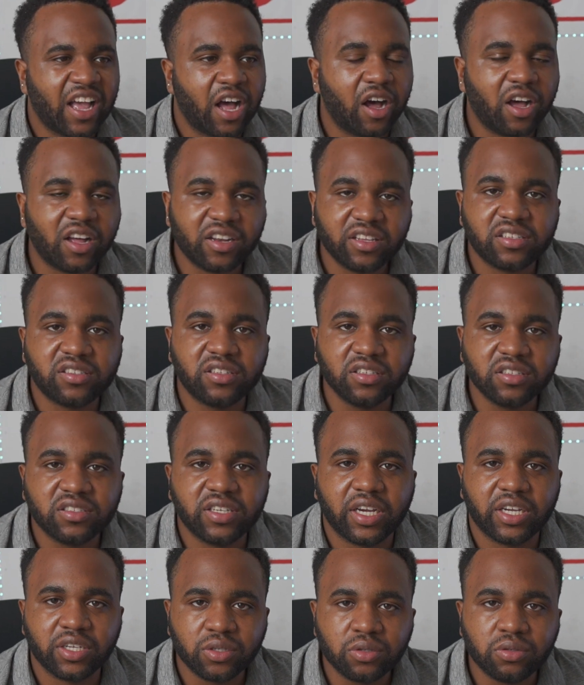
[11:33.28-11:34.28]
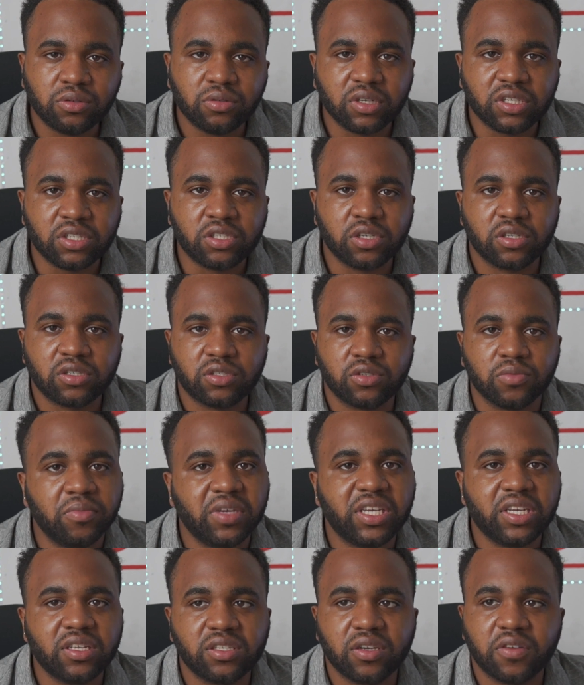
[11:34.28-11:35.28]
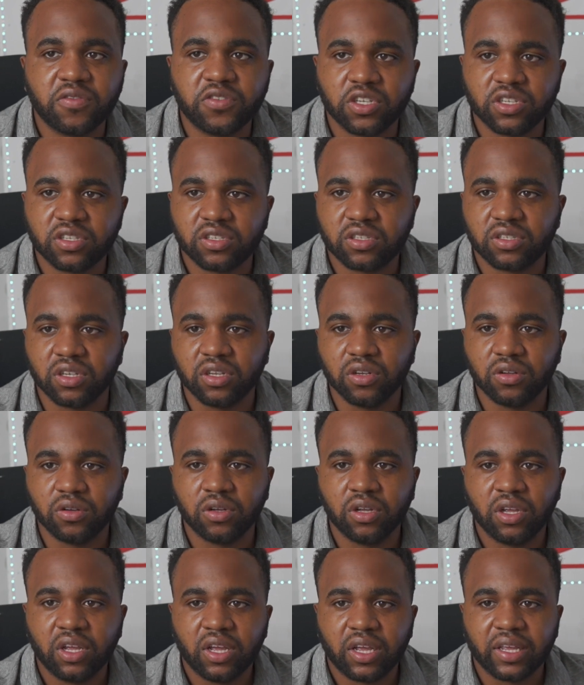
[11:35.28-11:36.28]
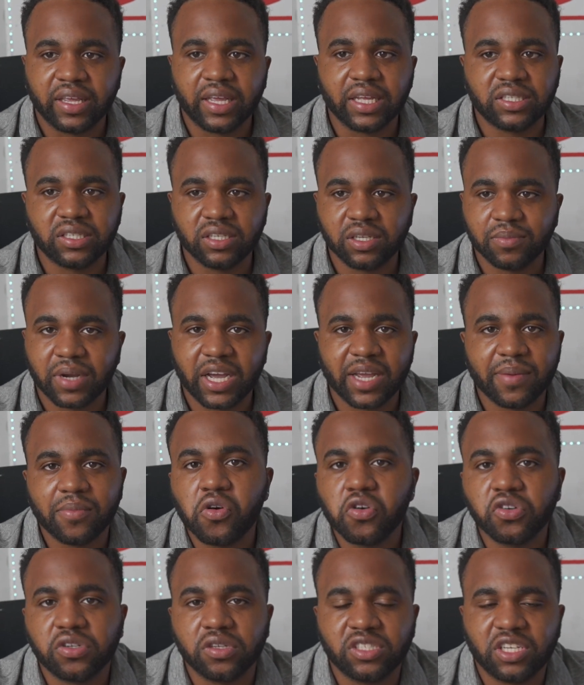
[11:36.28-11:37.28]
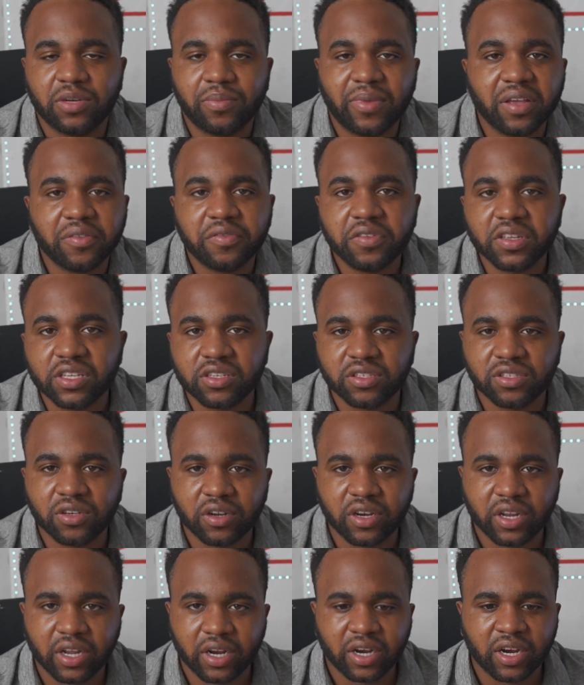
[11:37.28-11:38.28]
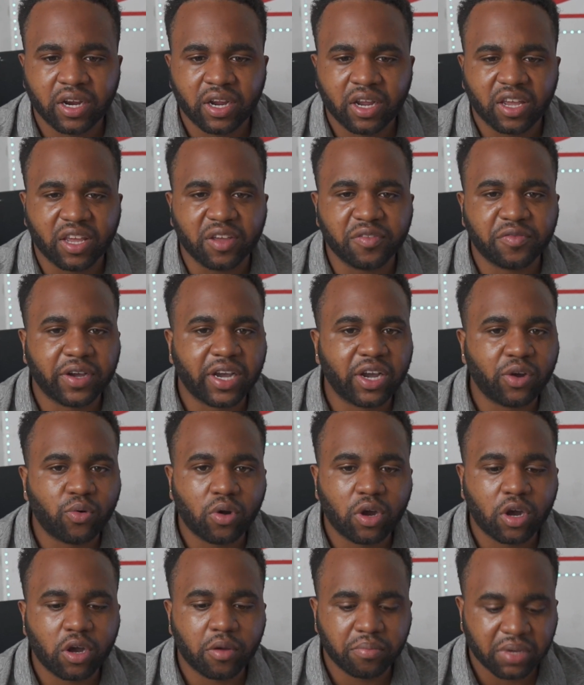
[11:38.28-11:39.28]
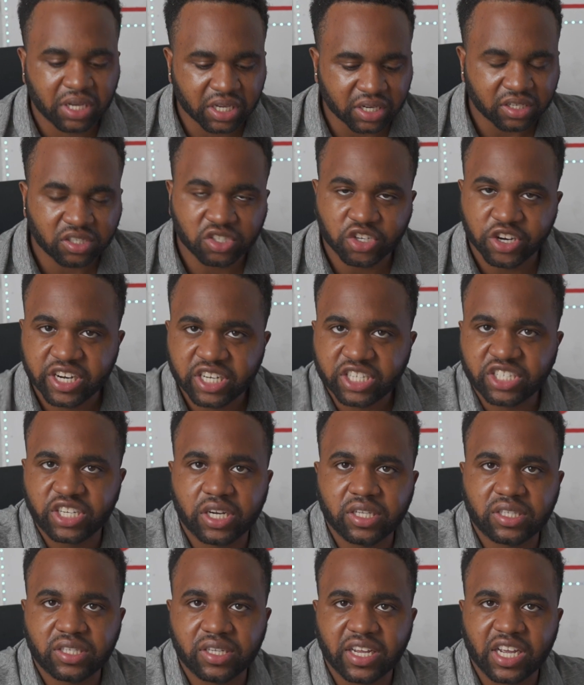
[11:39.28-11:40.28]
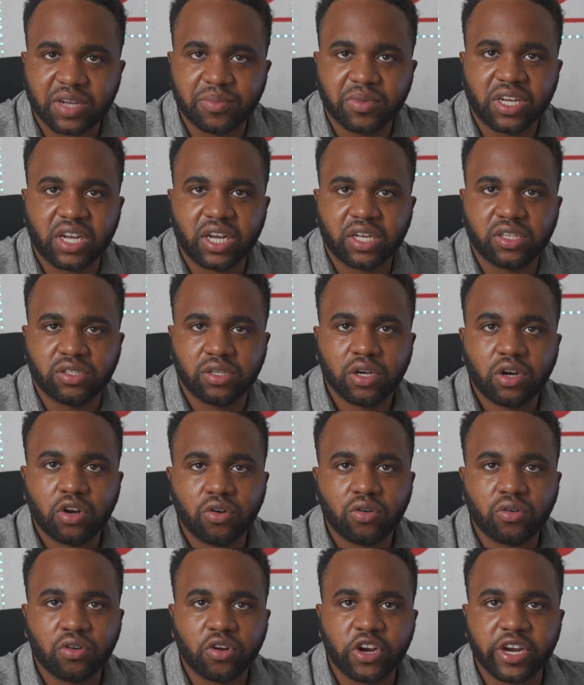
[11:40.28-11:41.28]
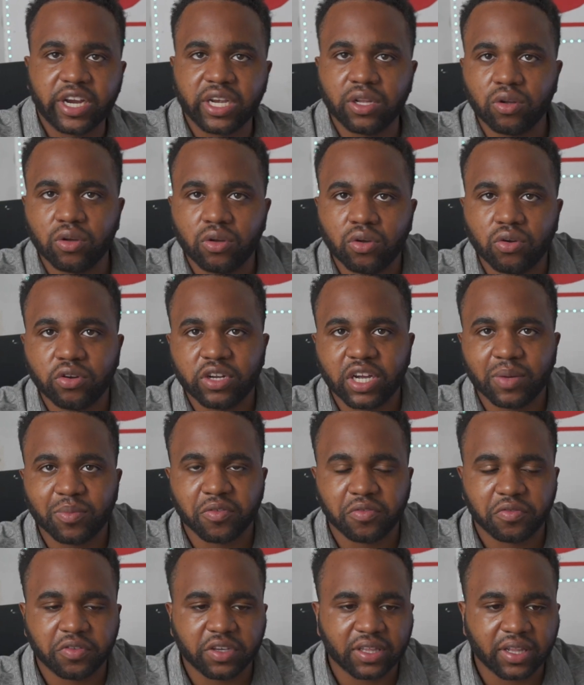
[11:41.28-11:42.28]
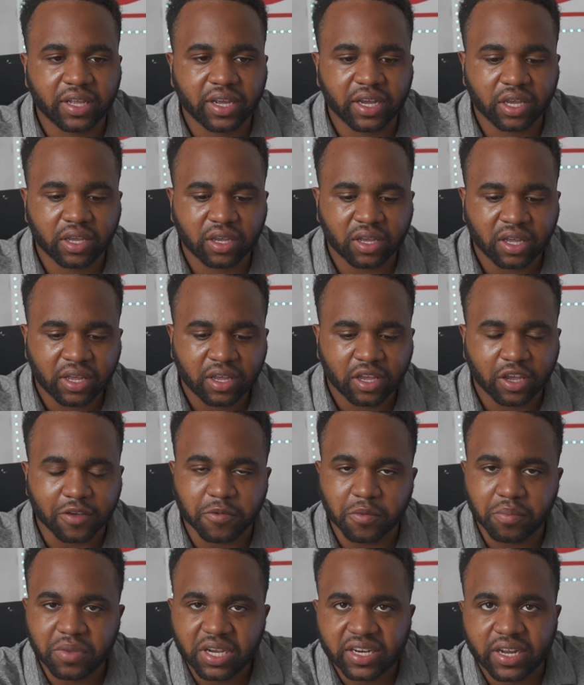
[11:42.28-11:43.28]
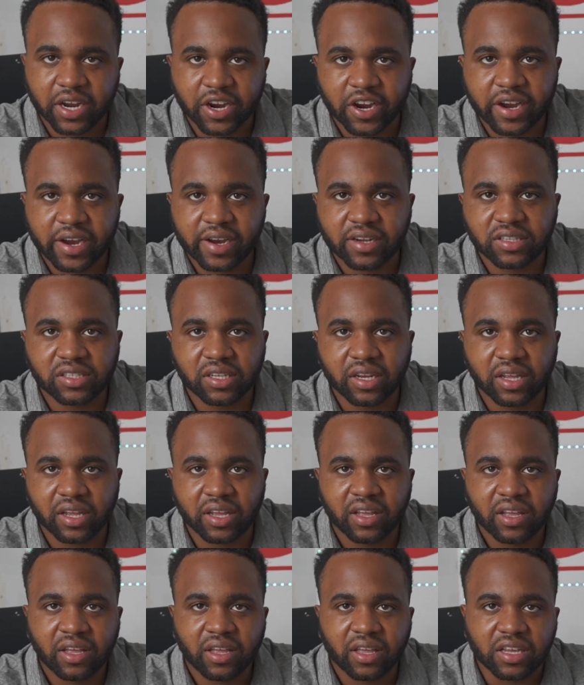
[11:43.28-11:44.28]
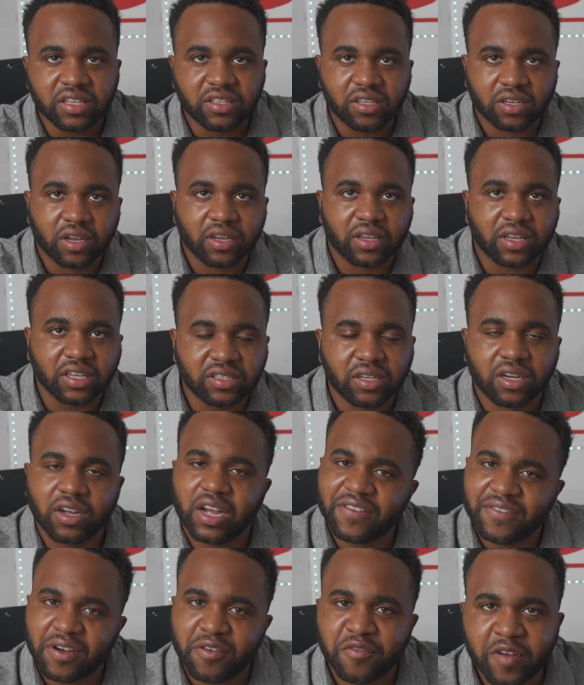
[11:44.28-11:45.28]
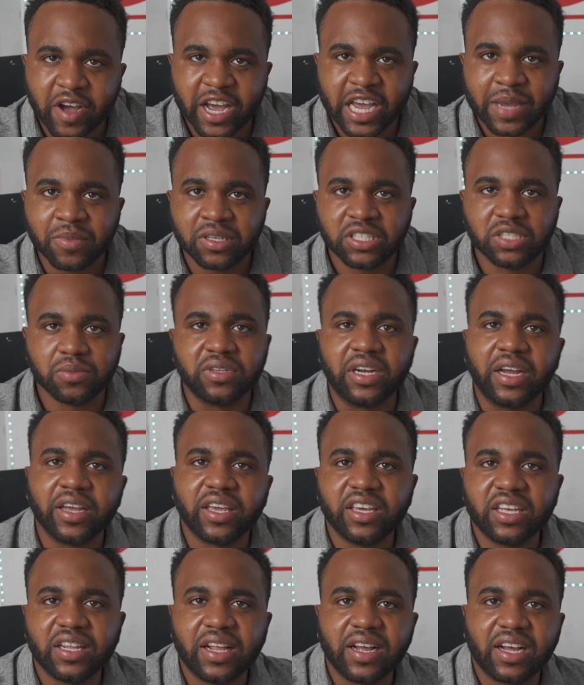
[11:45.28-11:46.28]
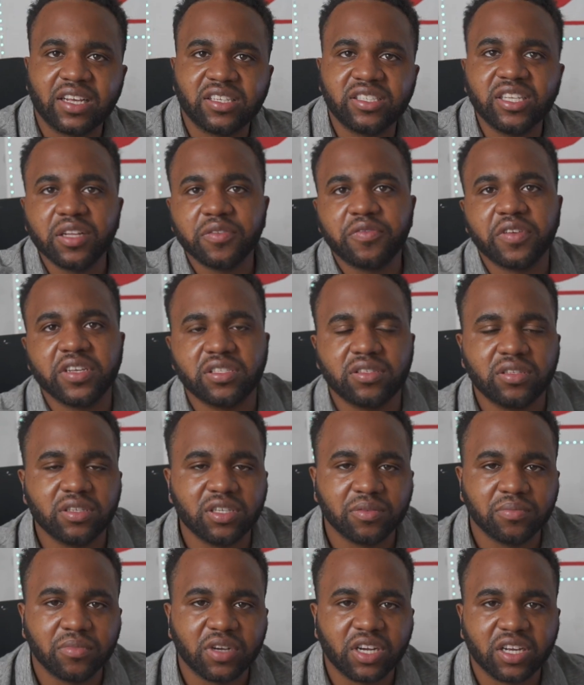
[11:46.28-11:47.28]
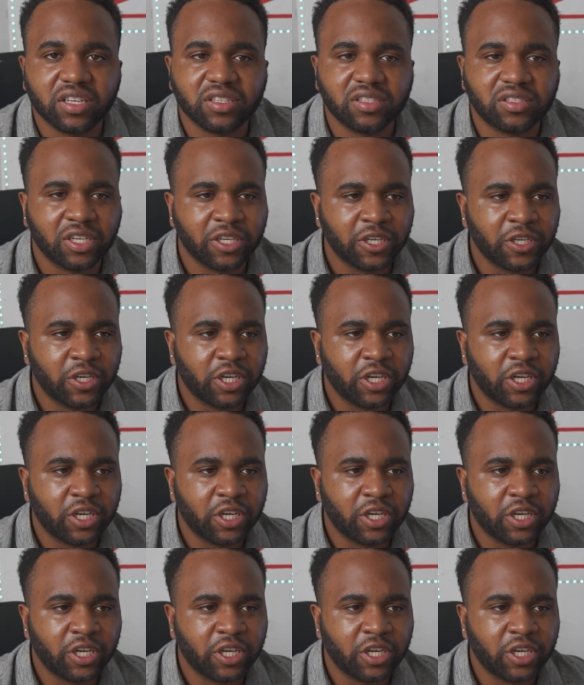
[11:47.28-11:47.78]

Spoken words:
all these things I do is just means of just, you know, getting my emotions and my feelings out there. If I want to beat this gray shirt today because, yo, gray look good, I'm gonna feel like if I beat that gray today, it's gonna have a vibe. It's not give like a self-esteem, because